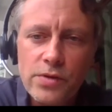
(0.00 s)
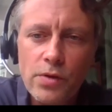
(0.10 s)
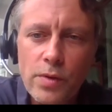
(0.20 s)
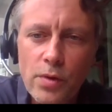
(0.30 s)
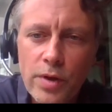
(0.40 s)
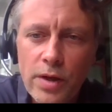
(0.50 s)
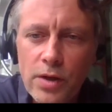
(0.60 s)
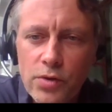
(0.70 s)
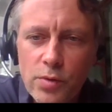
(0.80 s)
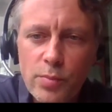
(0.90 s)
So we're looking
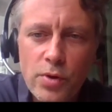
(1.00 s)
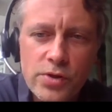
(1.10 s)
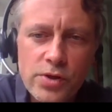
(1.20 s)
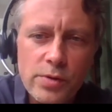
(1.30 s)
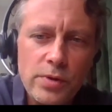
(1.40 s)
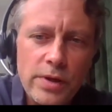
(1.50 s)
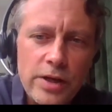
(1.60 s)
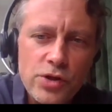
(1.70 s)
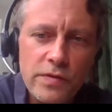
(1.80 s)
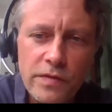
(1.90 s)
into possible
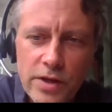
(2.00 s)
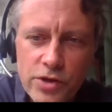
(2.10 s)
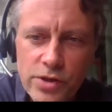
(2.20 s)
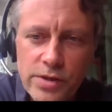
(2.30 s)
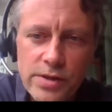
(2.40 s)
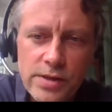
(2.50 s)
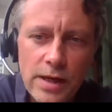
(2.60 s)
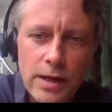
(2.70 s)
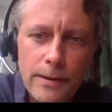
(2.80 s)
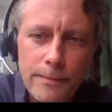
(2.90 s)
engine flushes
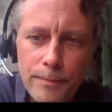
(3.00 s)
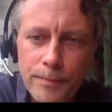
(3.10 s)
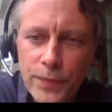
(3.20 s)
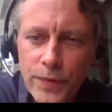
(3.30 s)
and